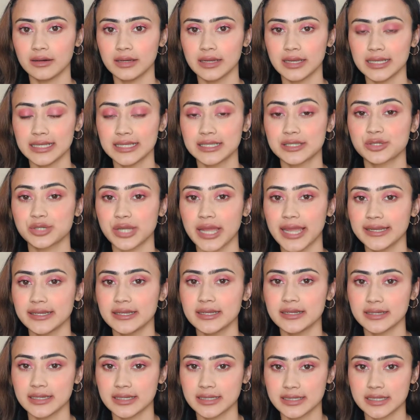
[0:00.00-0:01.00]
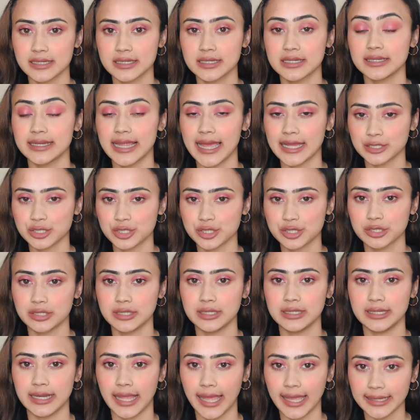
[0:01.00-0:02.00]
is tried and tested in natural
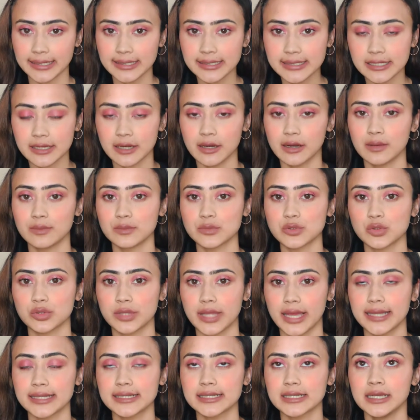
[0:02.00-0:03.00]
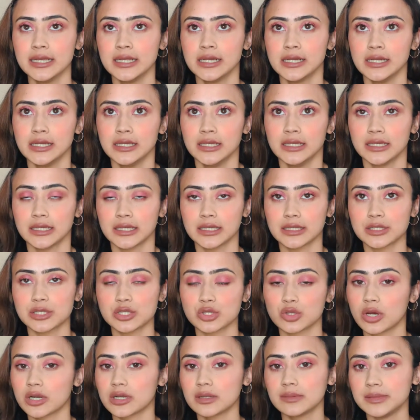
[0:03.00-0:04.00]
light, so that it's
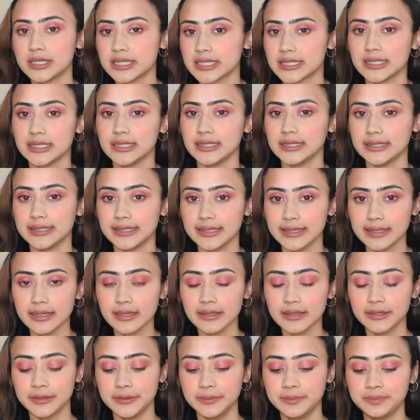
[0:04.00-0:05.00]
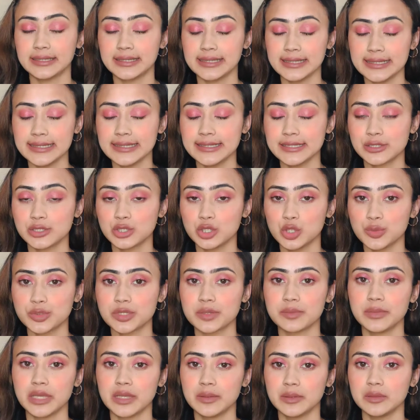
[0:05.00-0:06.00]
not misleading. These dupes
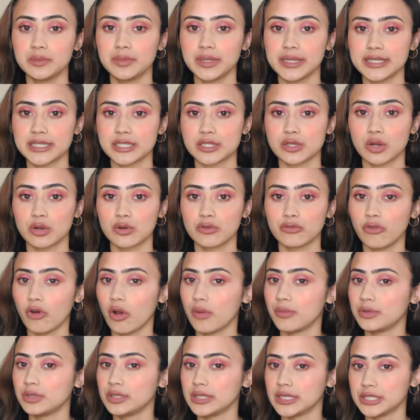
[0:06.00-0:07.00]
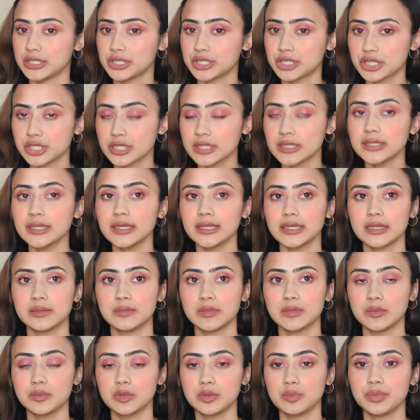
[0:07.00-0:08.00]
may be based on formulation, it
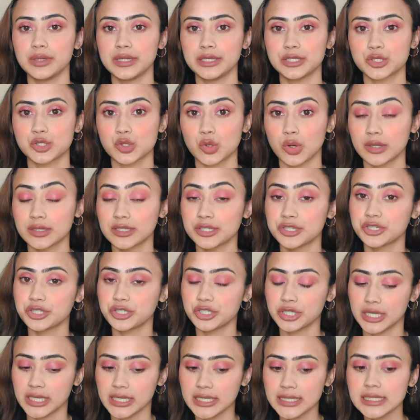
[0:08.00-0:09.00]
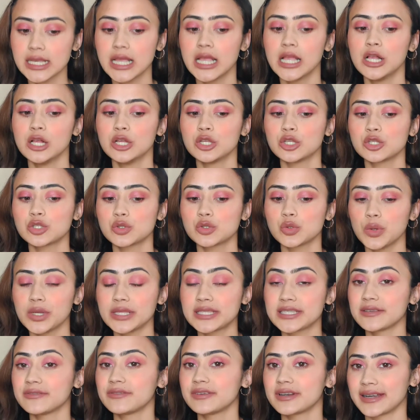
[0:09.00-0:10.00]
may be based on shades, so
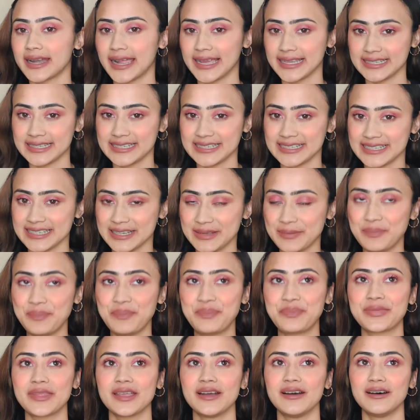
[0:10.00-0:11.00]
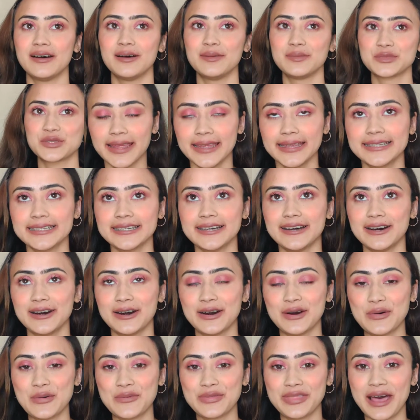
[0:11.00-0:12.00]
it's a variety.
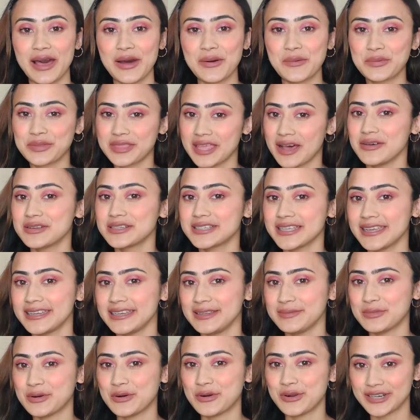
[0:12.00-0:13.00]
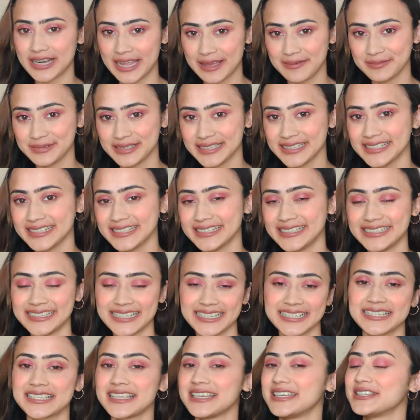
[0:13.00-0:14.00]
Now without any more rambling,
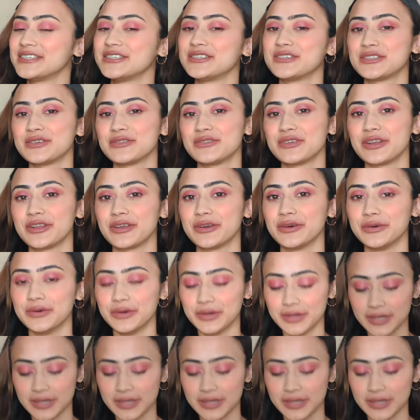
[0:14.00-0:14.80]
let's get into the video.